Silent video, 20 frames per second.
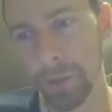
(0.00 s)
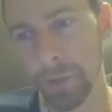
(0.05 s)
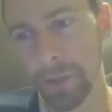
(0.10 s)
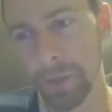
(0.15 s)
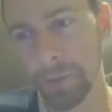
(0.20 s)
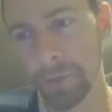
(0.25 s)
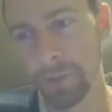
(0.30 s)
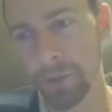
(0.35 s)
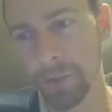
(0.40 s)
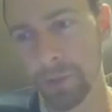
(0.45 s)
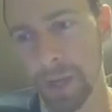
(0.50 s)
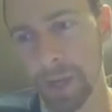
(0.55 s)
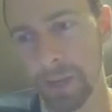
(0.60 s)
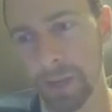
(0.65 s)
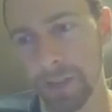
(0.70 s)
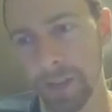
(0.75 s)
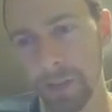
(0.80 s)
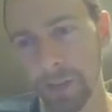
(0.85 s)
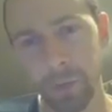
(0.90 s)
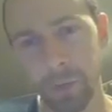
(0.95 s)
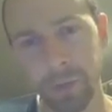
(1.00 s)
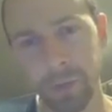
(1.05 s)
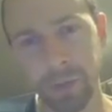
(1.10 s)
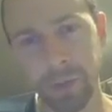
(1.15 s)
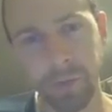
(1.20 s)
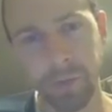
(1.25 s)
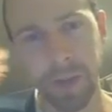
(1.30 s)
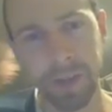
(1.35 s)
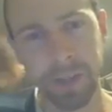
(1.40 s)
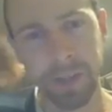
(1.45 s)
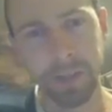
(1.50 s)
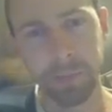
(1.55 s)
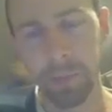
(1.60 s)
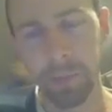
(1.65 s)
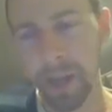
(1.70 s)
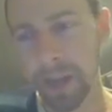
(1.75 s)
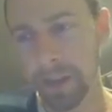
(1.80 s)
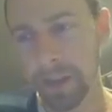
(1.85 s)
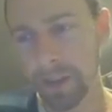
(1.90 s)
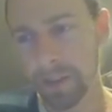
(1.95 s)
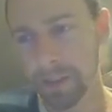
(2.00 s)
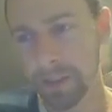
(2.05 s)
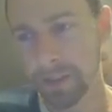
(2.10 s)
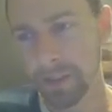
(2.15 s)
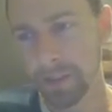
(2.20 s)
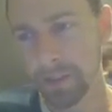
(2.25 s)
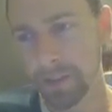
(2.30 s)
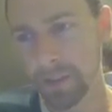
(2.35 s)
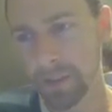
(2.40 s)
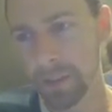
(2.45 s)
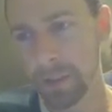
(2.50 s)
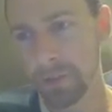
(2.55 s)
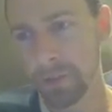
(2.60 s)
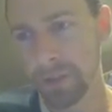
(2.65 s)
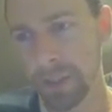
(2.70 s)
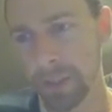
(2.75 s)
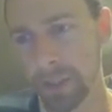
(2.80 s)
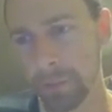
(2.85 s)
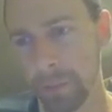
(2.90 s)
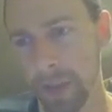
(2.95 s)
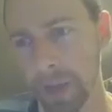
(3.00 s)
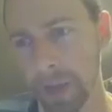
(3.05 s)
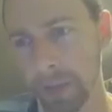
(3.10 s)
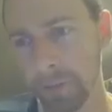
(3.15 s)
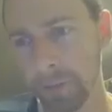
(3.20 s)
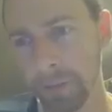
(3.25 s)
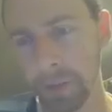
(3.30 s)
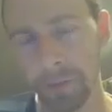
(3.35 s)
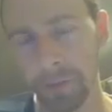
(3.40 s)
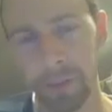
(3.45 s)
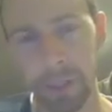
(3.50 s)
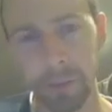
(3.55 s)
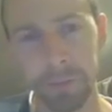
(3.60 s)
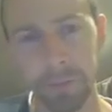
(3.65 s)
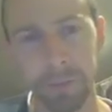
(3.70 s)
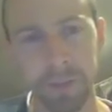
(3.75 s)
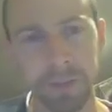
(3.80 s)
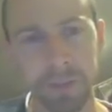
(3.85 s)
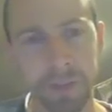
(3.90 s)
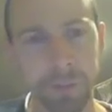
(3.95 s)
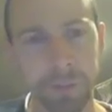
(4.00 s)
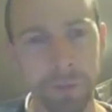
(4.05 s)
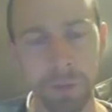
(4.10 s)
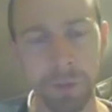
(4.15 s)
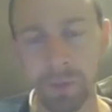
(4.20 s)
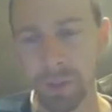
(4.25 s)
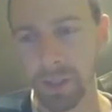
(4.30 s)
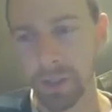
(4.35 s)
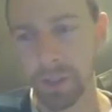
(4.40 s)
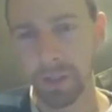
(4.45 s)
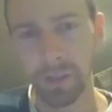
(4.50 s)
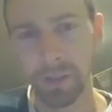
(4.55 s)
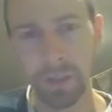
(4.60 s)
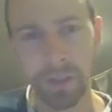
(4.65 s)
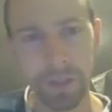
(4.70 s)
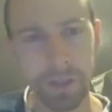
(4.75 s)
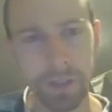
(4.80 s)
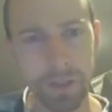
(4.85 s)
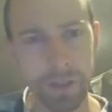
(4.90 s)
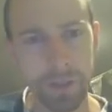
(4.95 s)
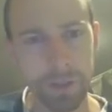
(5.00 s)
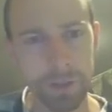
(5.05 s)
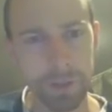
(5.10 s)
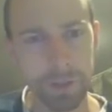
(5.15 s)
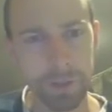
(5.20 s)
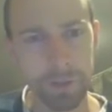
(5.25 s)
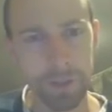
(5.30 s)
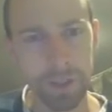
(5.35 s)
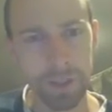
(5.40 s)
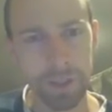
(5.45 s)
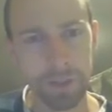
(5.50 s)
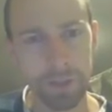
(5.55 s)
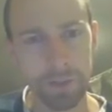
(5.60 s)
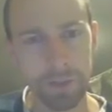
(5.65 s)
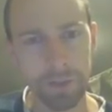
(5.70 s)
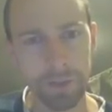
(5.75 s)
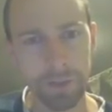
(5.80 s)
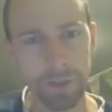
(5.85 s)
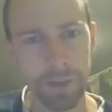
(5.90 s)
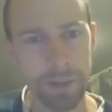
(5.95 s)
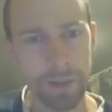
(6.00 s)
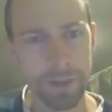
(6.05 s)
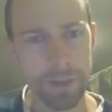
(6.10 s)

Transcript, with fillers: I'm going to drag that horseshoe right to the back because it's usually in the back of those Alphonse Mucha sort of things.